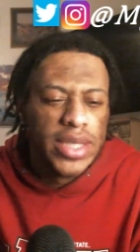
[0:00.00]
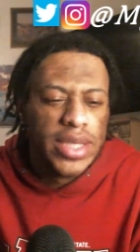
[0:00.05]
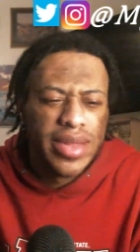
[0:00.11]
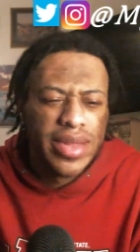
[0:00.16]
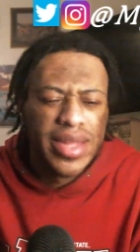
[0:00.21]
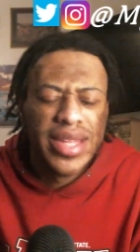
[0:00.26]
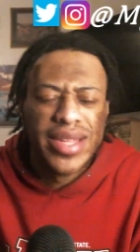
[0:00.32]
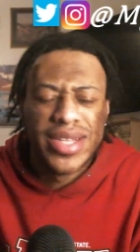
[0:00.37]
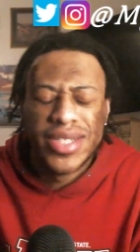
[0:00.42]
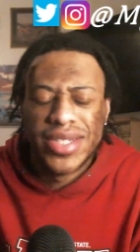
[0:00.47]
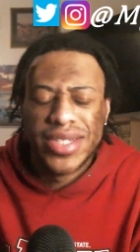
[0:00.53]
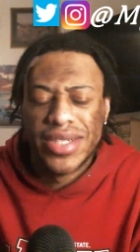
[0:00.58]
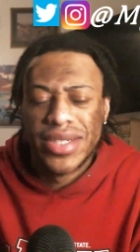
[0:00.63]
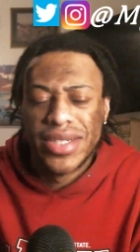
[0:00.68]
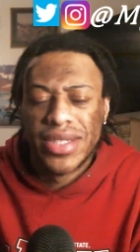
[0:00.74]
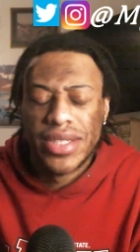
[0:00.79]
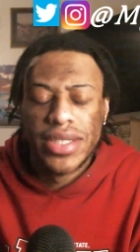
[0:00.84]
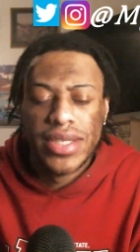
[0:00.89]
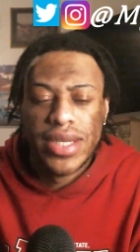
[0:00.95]
I think that
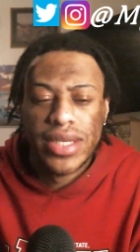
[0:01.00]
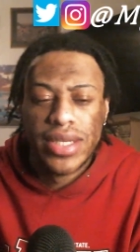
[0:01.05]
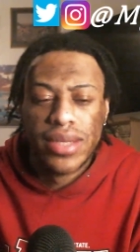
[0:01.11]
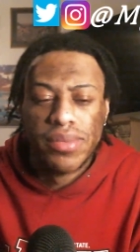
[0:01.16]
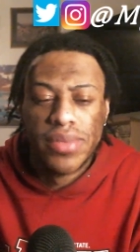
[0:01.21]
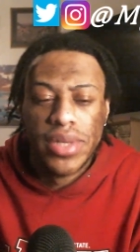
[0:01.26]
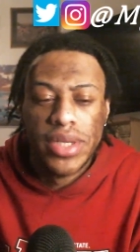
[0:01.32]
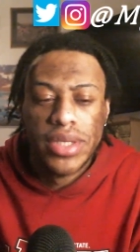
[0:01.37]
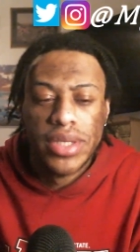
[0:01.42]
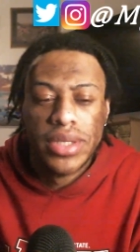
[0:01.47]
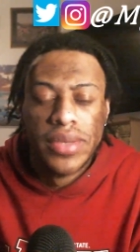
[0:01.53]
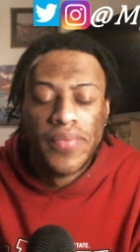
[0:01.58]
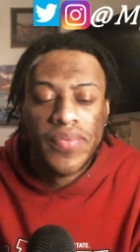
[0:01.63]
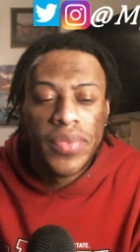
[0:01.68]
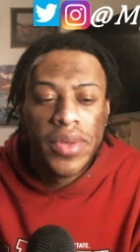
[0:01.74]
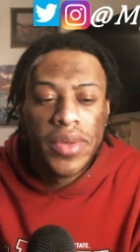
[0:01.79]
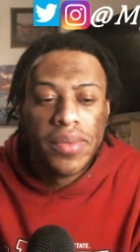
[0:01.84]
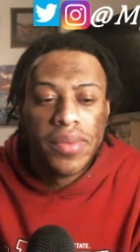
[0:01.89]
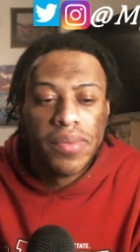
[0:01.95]
she's at a beach,
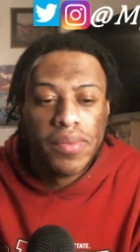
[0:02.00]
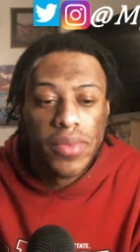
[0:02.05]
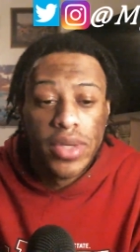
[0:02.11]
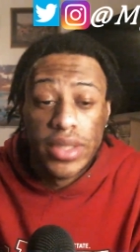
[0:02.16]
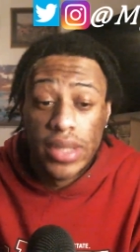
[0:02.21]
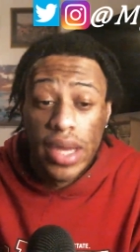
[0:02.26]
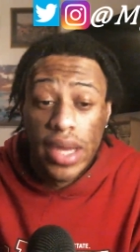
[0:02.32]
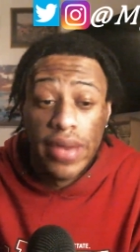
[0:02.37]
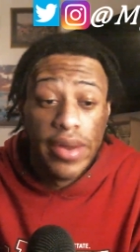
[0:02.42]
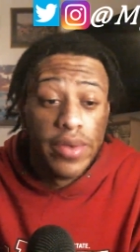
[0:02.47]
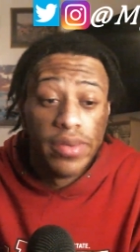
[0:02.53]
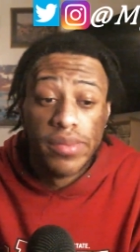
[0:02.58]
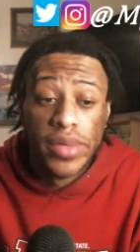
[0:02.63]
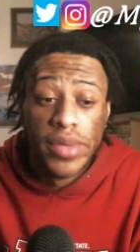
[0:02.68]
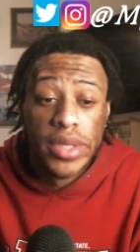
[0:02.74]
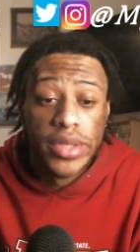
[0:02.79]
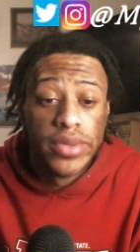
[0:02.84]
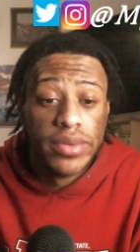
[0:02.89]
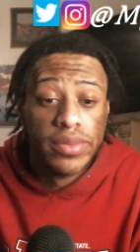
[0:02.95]
because I've never
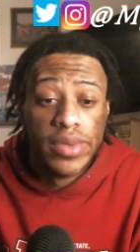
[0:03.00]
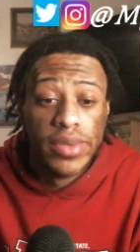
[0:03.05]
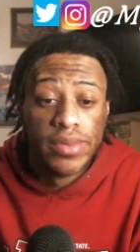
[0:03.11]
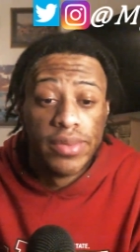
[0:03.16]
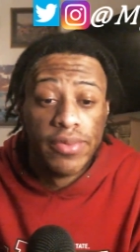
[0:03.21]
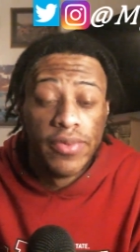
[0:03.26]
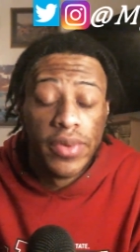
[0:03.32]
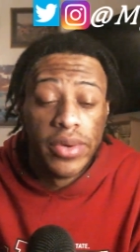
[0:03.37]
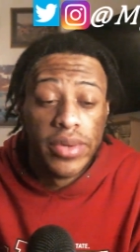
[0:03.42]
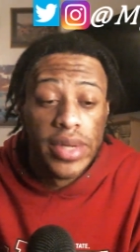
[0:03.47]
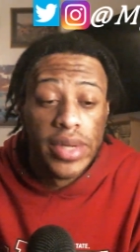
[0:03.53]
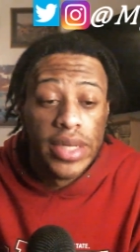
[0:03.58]
been to a beach before.